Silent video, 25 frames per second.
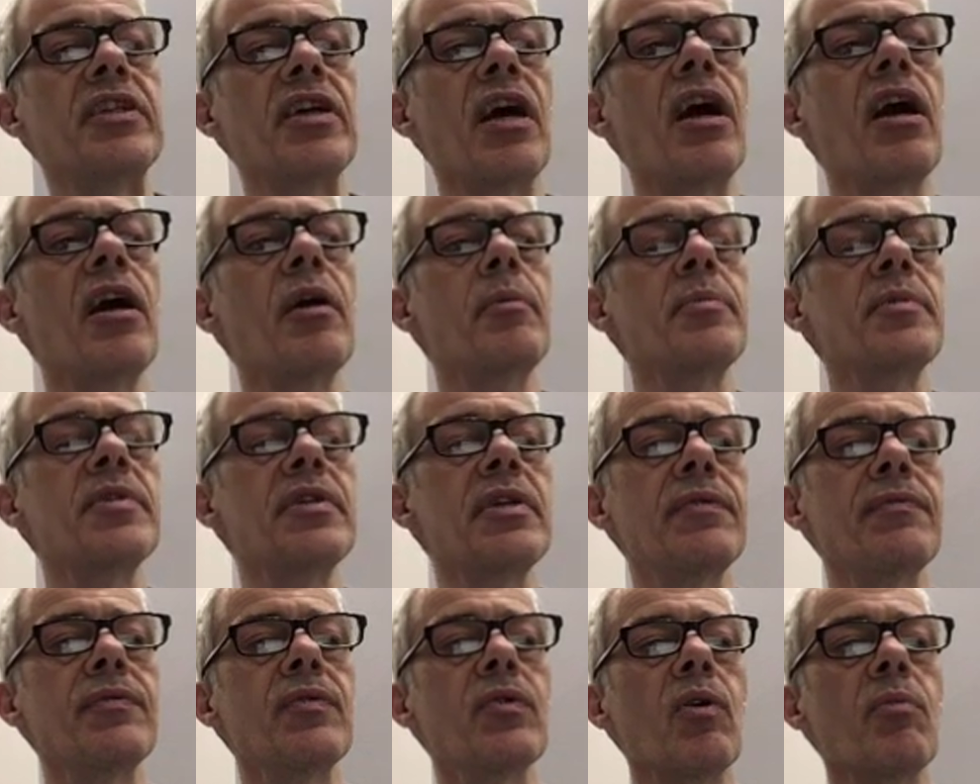times,
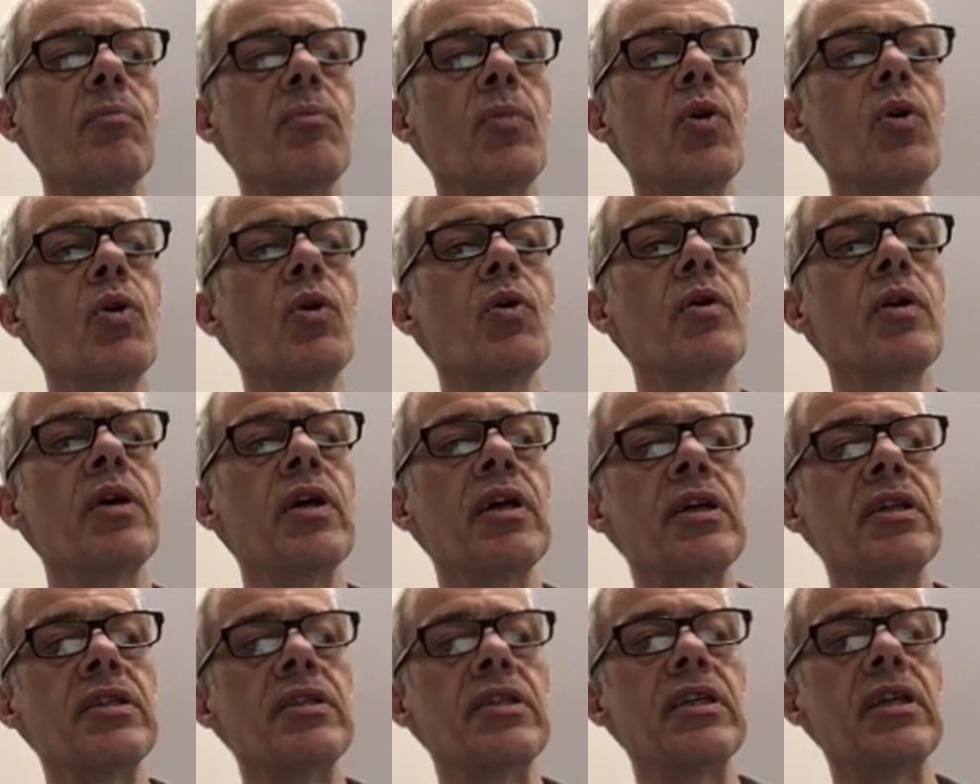if not more,
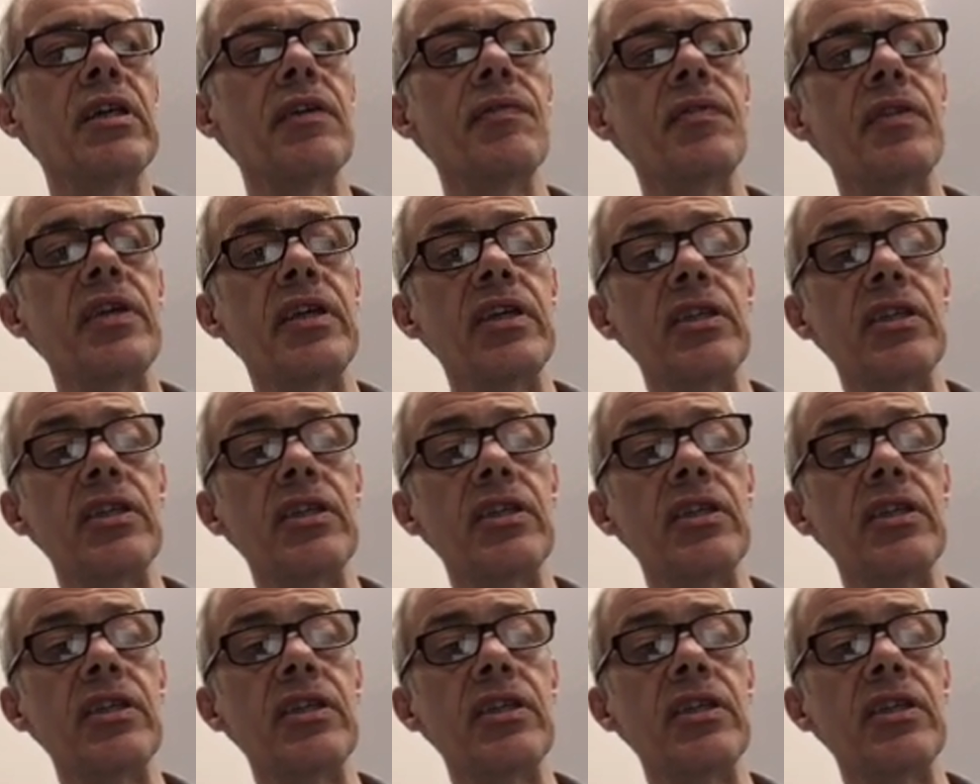to give